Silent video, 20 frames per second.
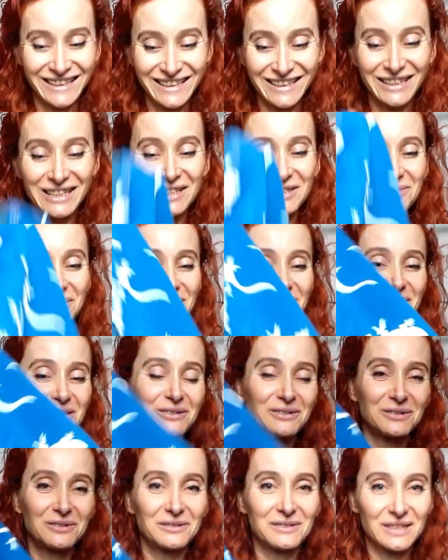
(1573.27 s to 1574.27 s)
This one is
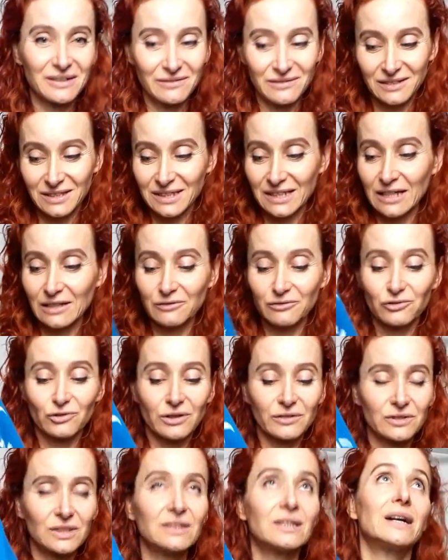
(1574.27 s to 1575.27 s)
also
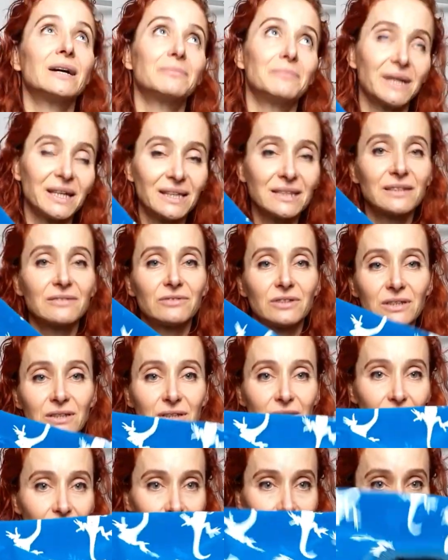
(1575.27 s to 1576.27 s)
self-drafted. I made a
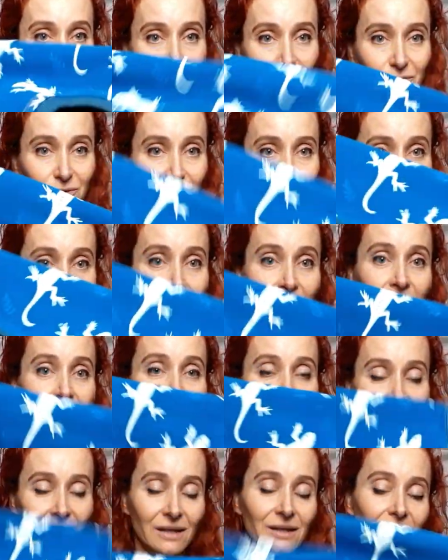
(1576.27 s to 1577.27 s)
video how to
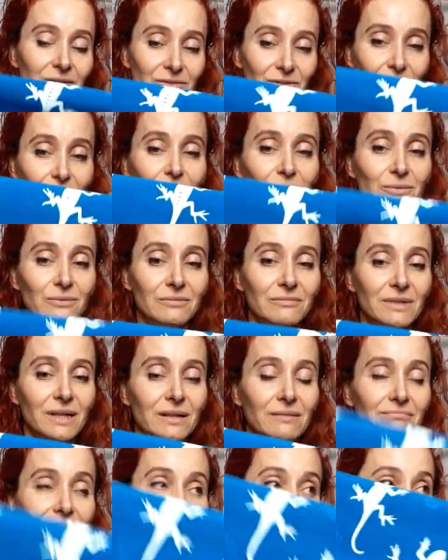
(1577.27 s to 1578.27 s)
sew
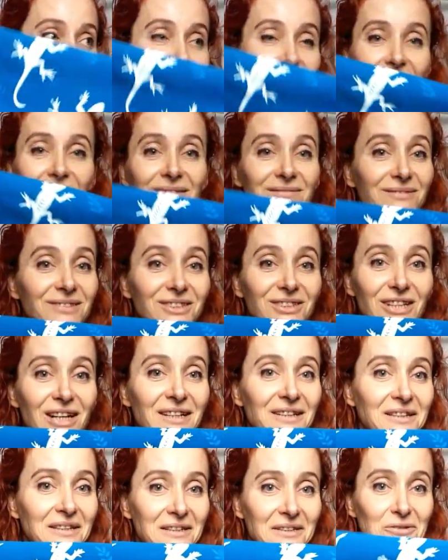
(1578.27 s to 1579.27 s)
a
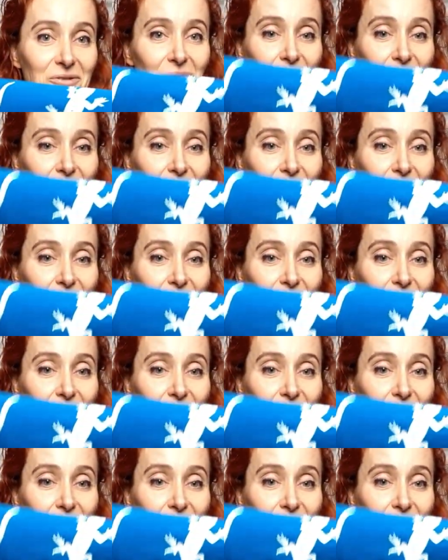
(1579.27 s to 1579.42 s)
jacket